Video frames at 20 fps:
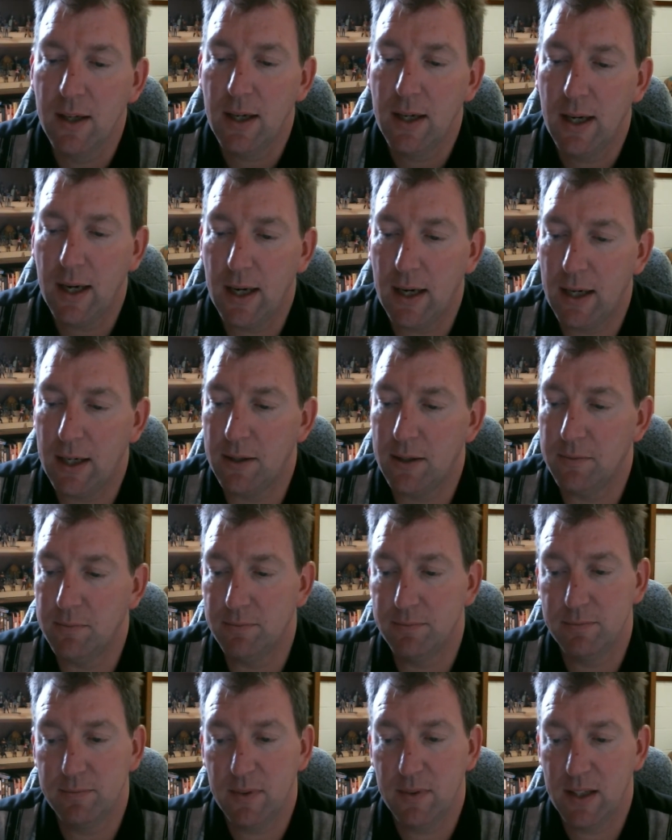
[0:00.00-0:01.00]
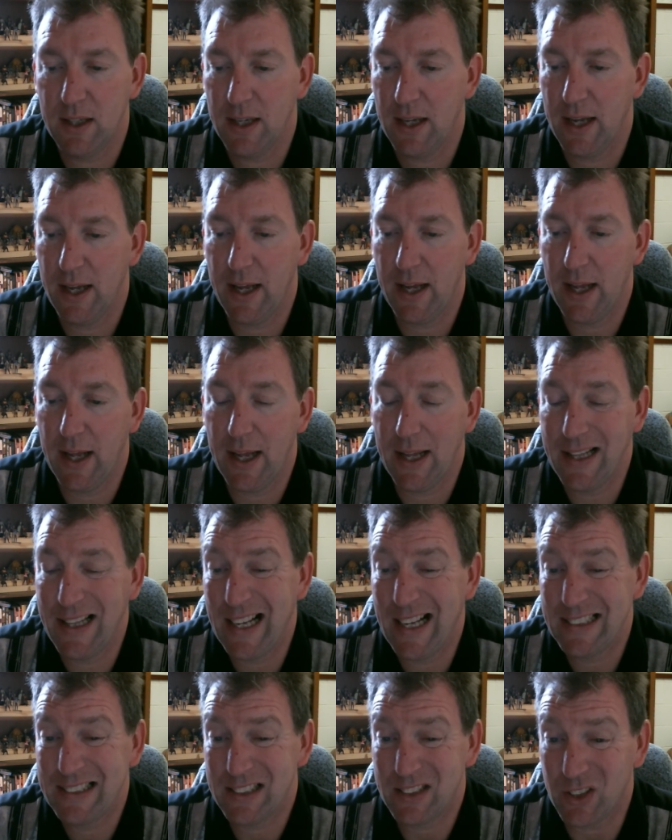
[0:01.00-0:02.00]
And
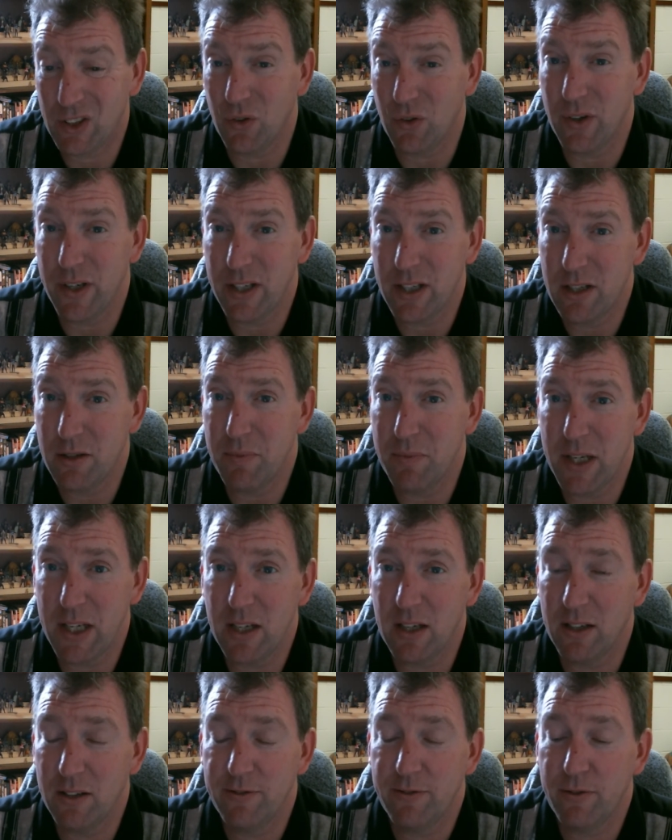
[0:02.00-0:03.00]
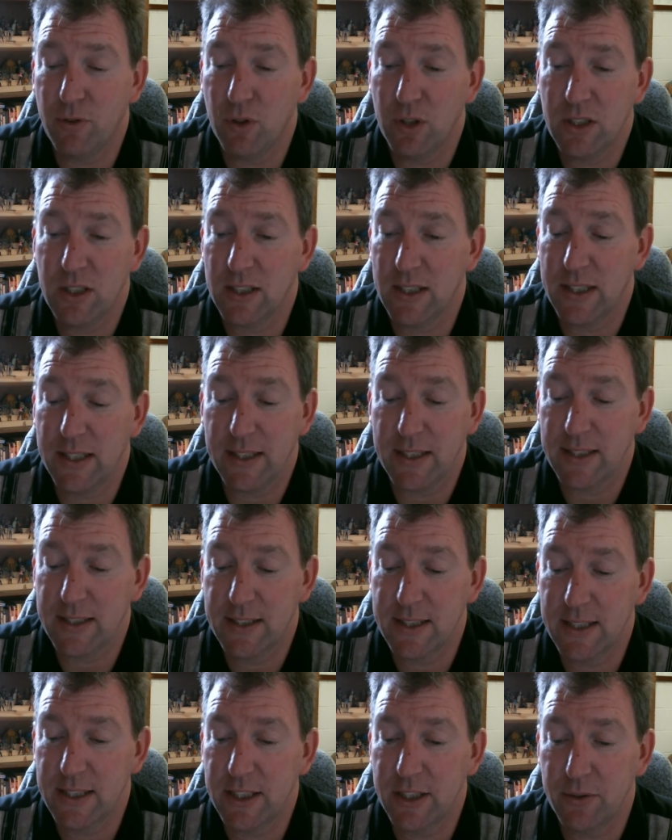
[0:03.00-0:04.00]
that's going to be, unfortunately, the
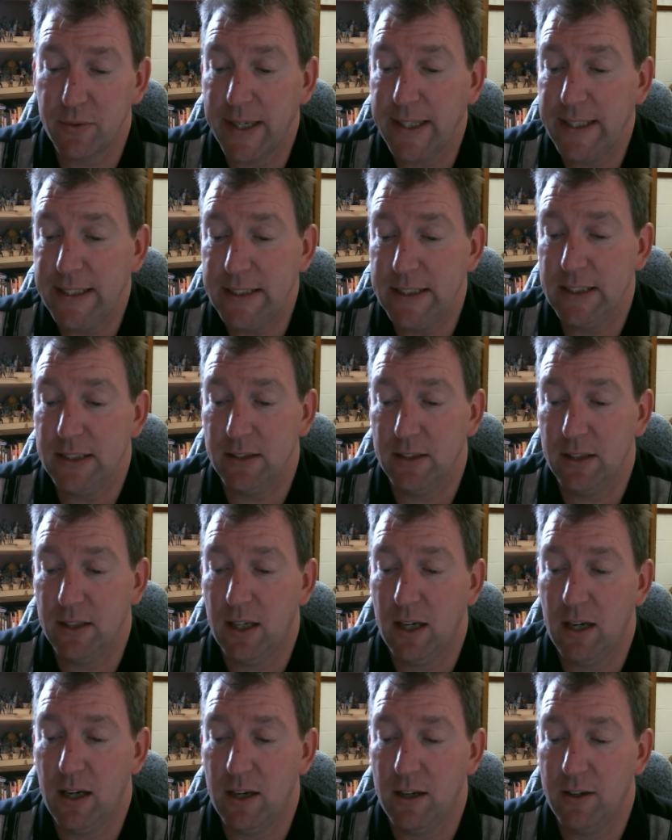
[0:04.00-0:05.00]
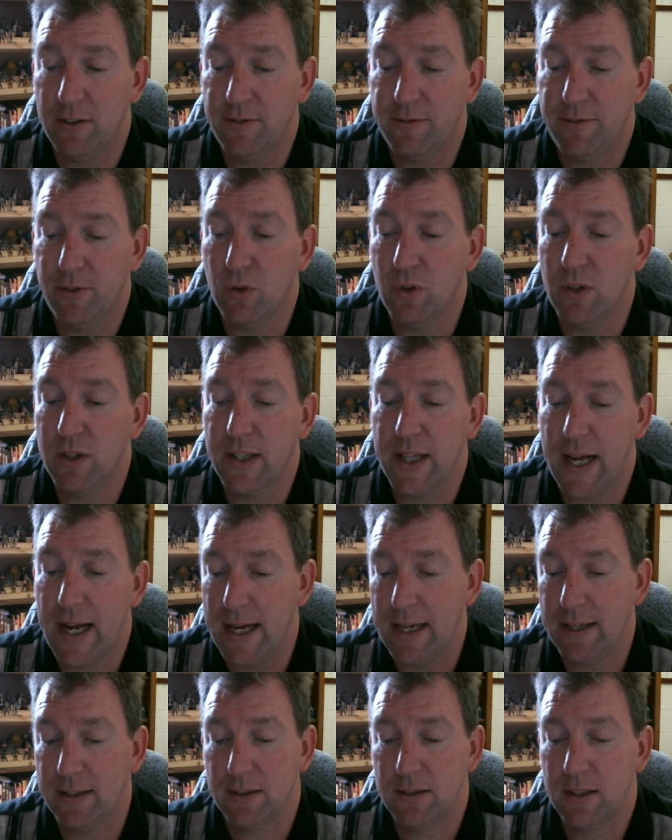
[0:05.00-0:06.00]
situation for
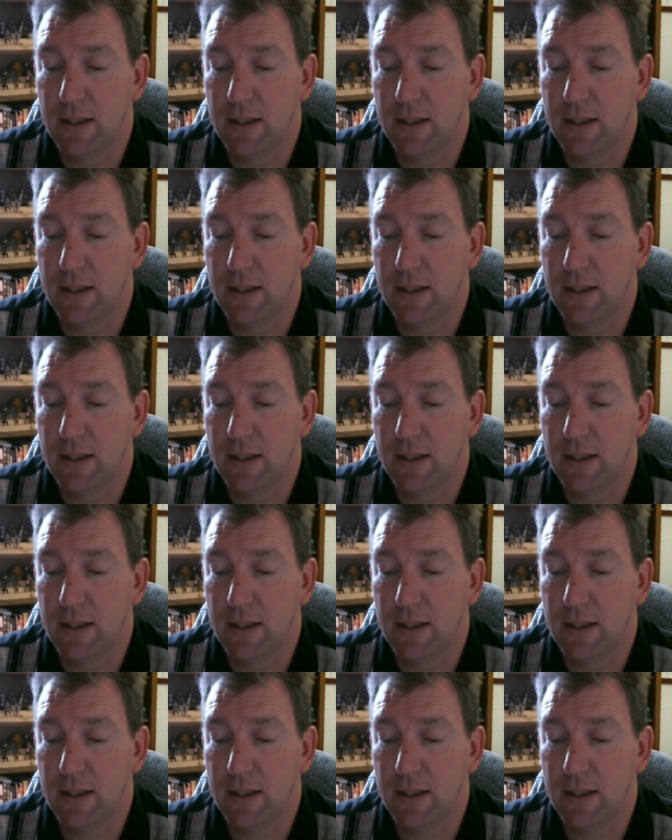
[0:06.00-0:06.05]
that.